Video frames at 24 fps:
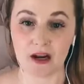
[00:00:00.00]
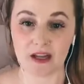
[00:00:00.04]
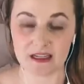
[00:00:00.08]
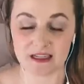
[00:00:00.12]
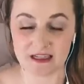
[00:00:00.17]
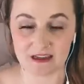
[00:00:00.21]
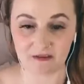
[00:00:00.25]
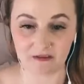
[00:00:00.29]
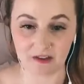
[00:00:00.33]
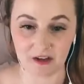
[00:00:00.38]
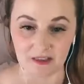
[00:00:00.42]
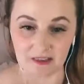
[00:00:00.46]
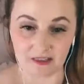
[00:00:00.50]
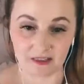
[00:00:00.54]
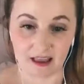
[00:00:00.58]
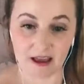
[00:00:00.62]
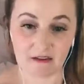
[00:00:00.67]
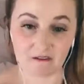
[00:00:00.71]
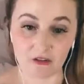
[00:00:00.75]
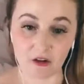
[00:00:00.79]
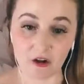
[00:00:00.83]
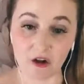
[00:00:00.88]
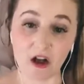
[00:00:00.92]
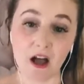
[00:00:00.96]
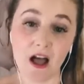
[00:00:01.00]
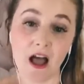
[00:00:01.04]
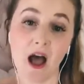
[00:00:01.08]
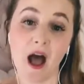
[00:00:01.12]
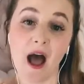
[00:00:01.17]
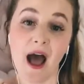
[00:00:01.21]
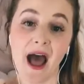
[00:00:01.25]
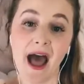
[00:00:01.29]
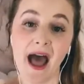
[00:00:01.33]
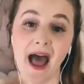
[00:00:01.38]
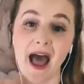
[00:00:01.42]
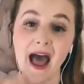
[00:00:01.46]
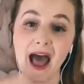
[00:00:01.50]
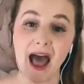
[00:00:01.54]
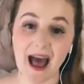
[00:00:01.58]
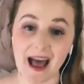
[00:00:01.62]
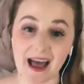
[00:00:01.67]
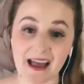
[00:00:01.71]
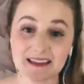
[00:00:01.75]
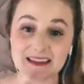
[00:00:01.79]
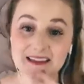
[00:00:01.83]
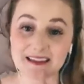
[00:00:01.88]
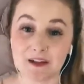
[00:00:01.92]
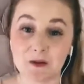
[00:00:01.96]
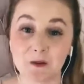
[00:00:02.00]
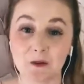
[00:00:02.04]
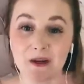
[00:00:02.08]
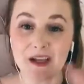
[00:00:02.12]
on a different level as it